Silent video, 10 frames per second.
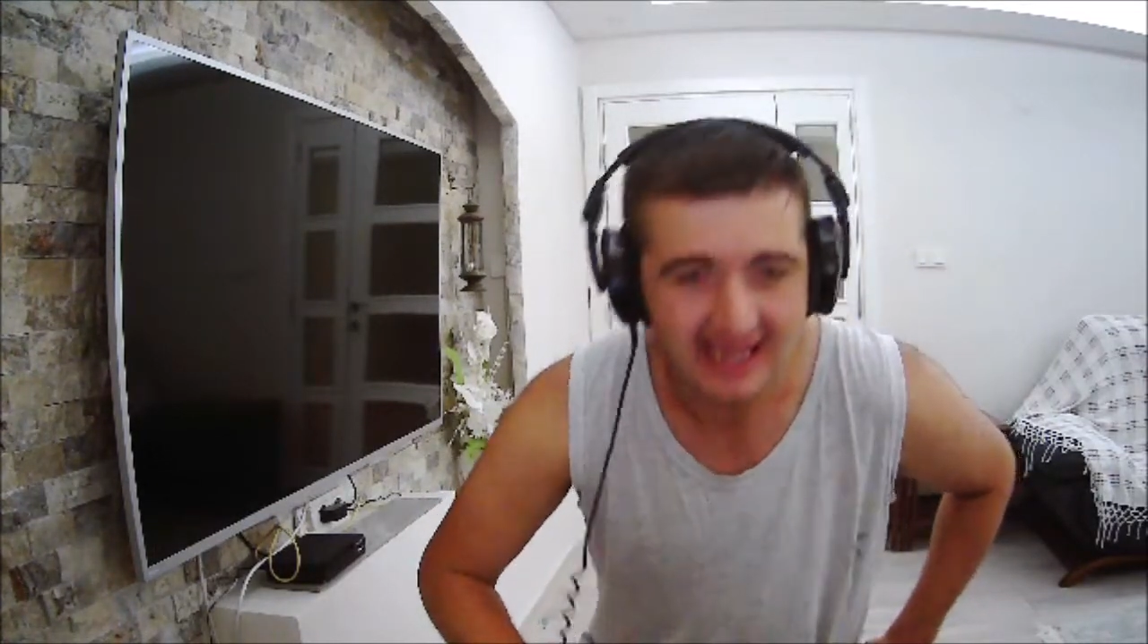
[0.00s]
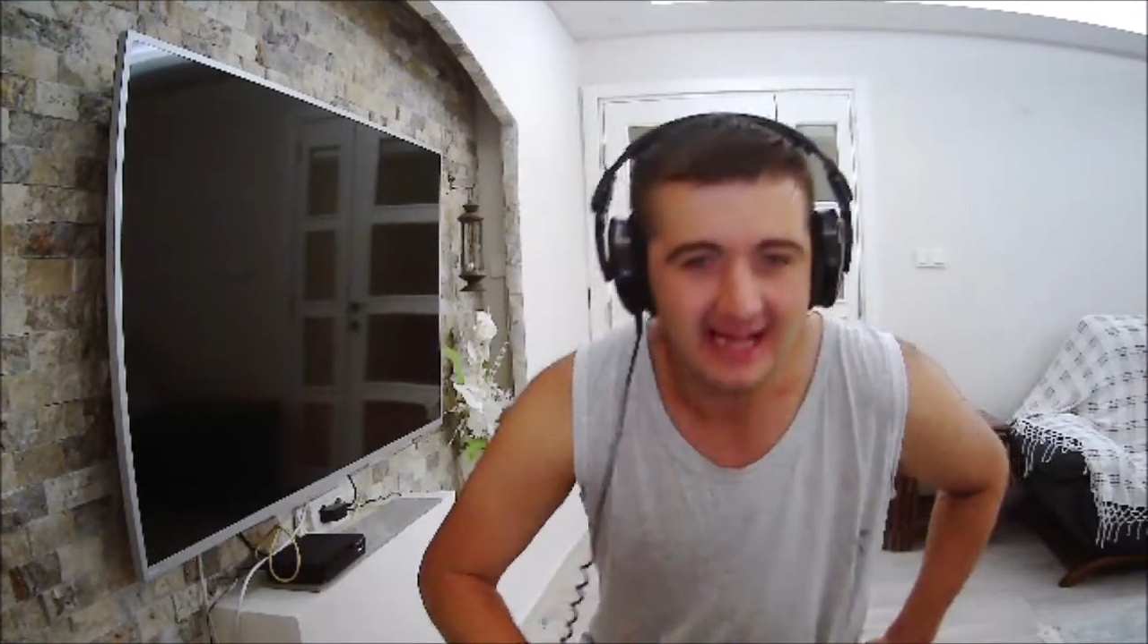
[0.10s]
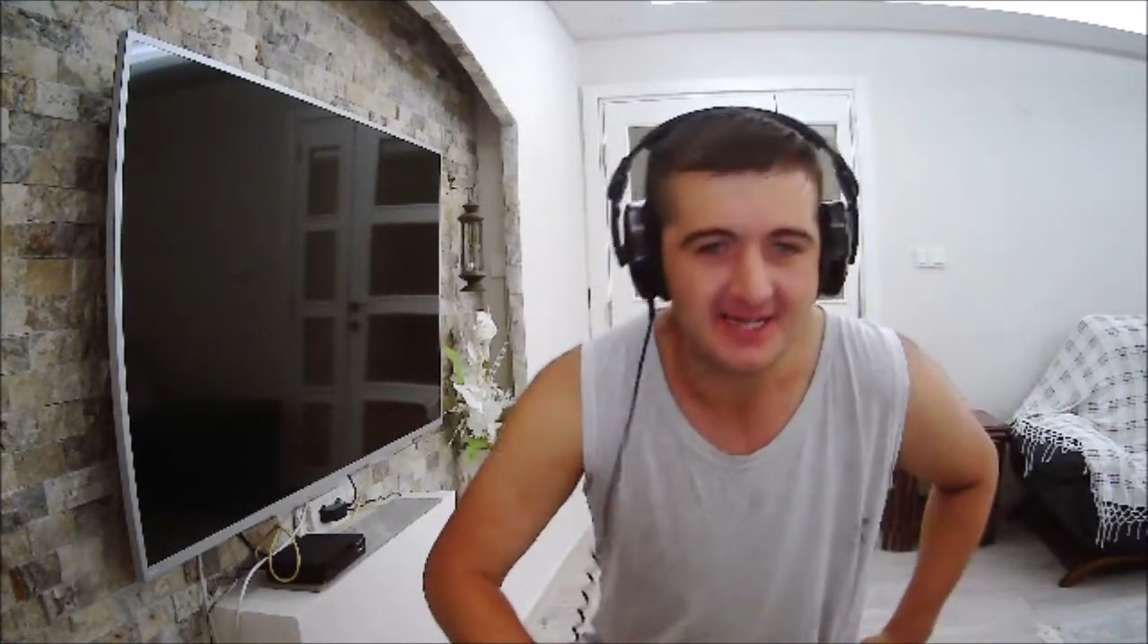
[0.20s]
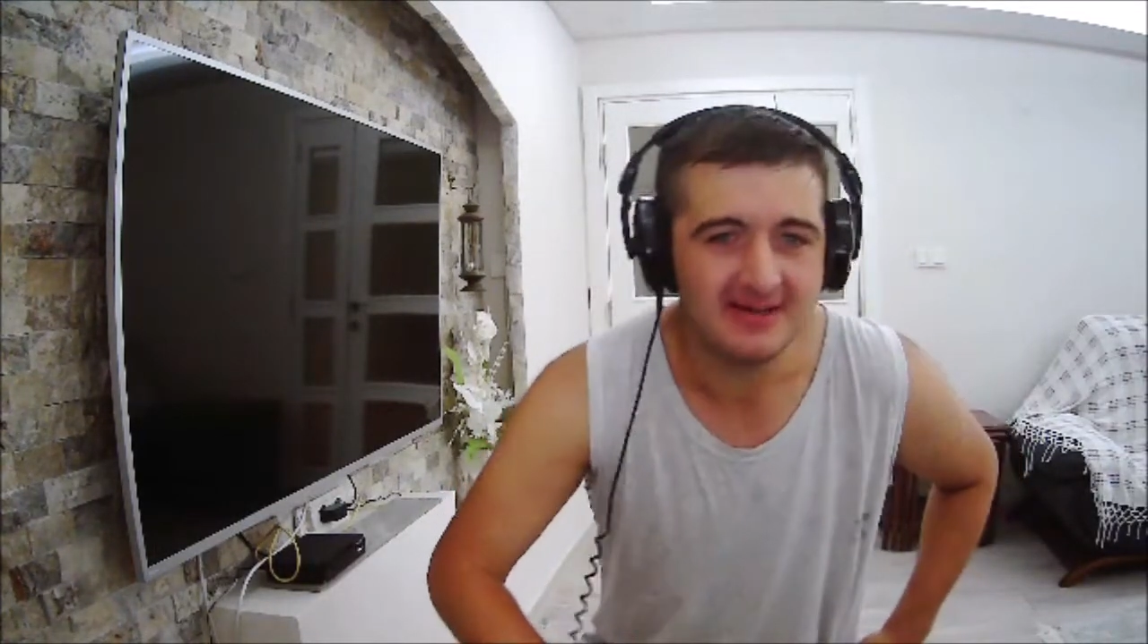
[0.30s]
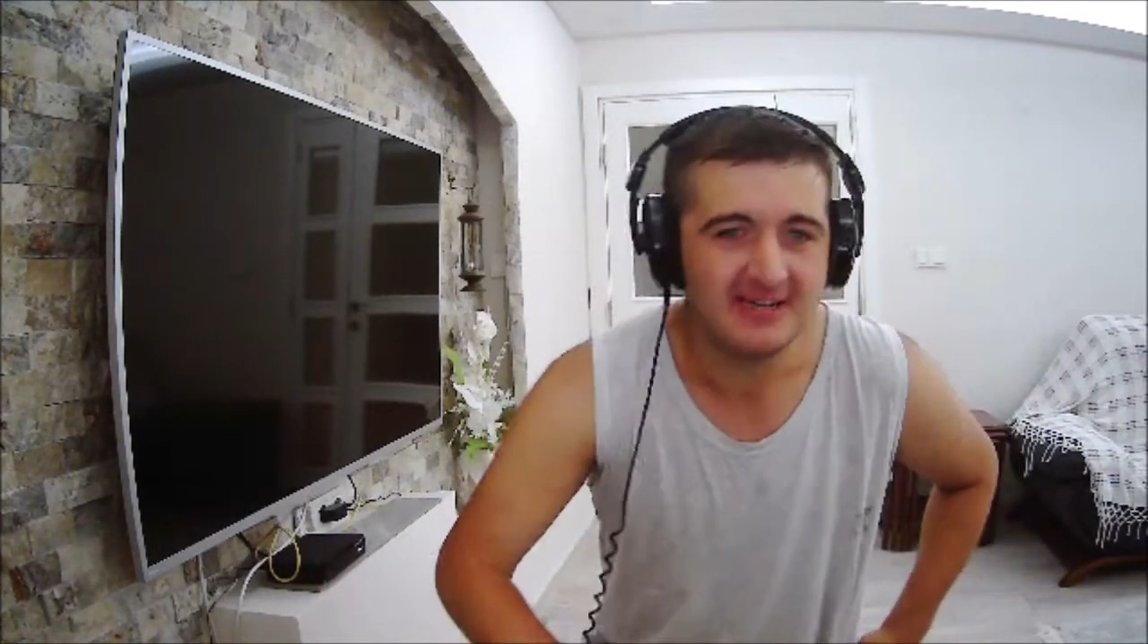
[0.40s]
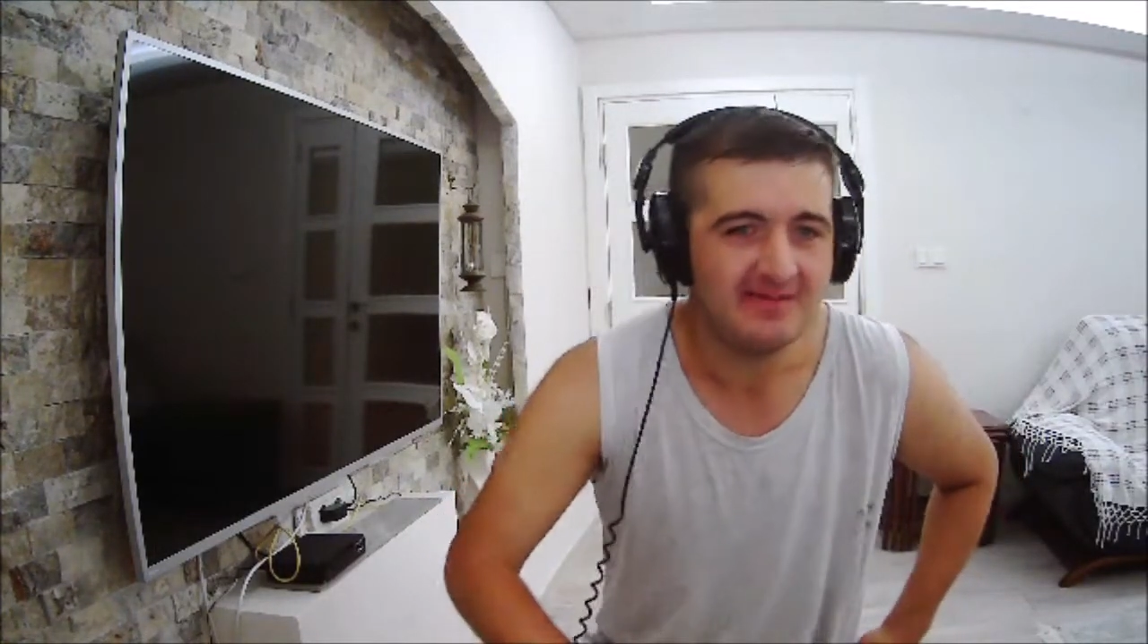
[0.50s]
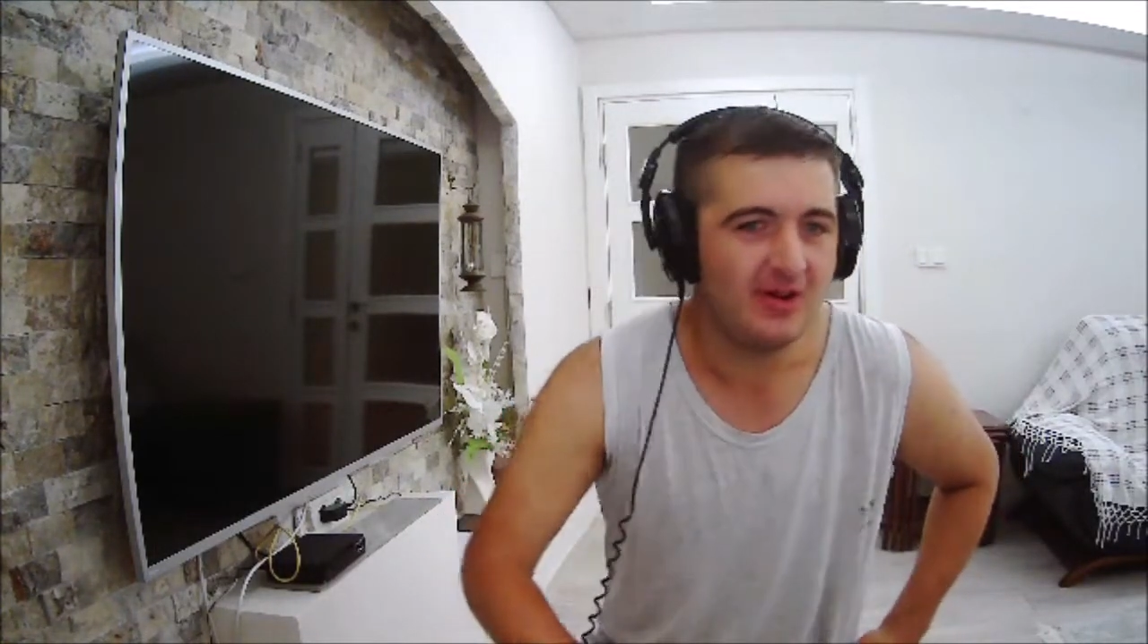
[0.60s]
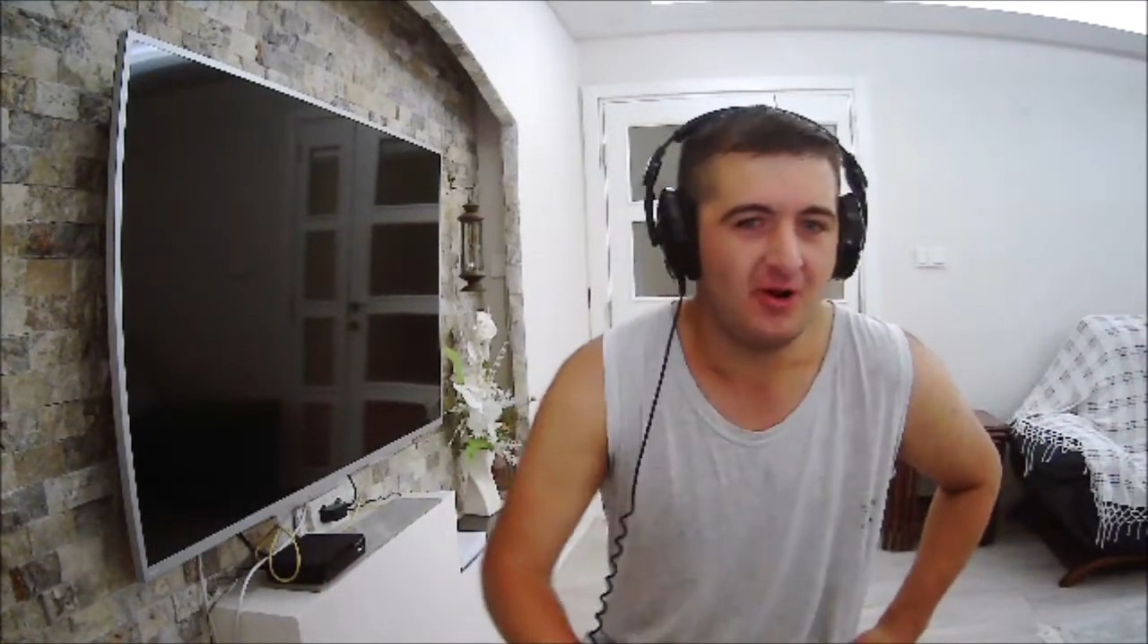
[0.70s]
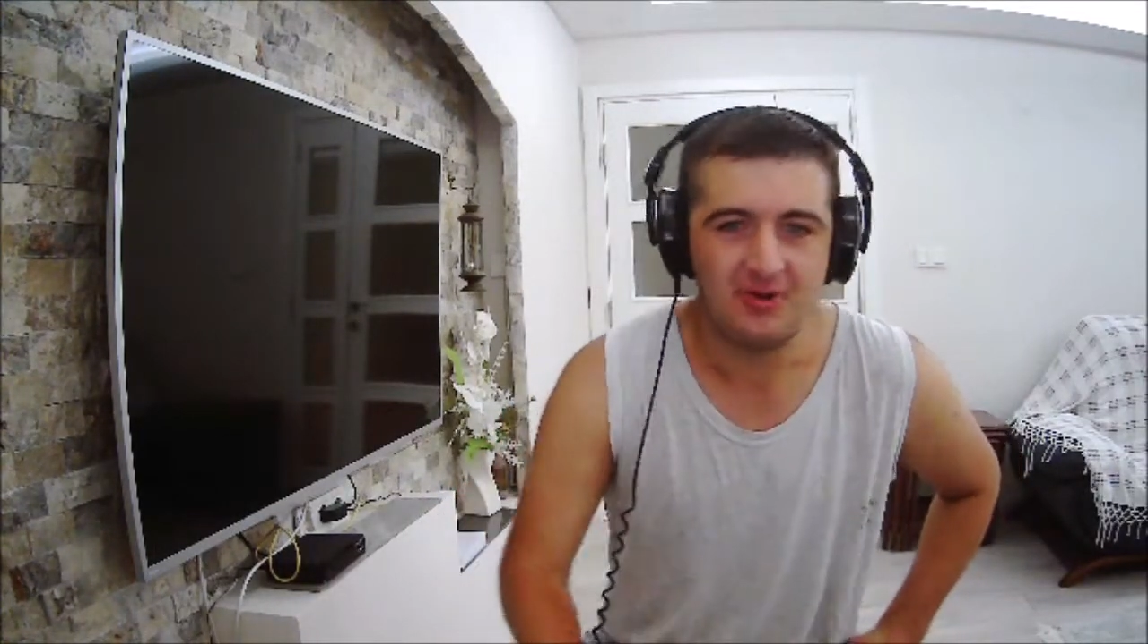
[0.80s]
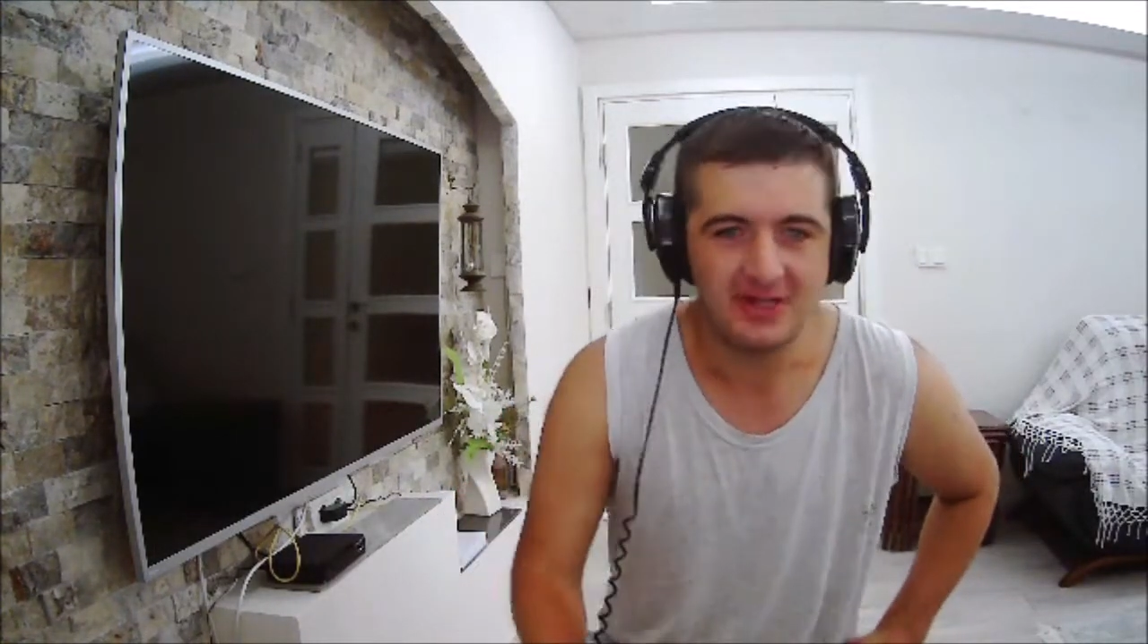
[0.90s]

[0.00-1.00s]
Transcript: I couldn't even hold